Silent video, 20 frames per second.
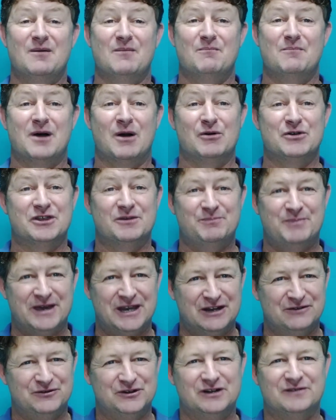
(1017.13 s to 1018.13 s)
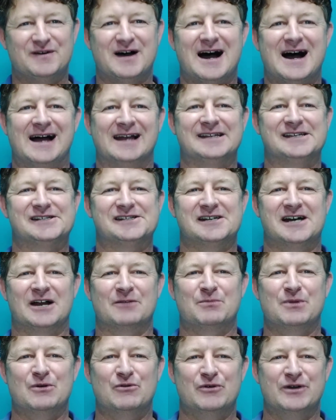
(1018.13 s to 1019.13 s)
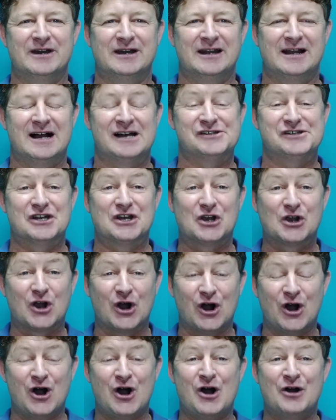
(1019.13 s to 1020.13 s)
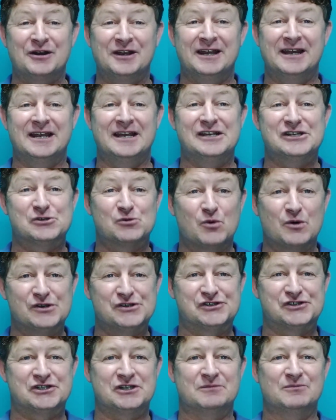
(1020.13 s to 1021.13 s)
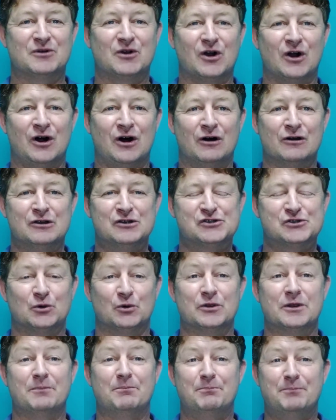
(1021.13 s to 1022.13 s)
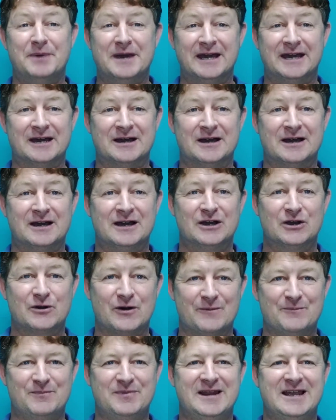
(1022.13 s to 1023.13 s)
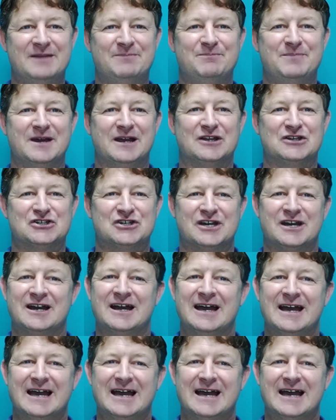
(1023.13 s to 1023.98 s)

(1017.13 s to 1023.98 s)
But with the benefit of hindsight, we realized that God, in His wisdom, God who saw the bigger, complete picture,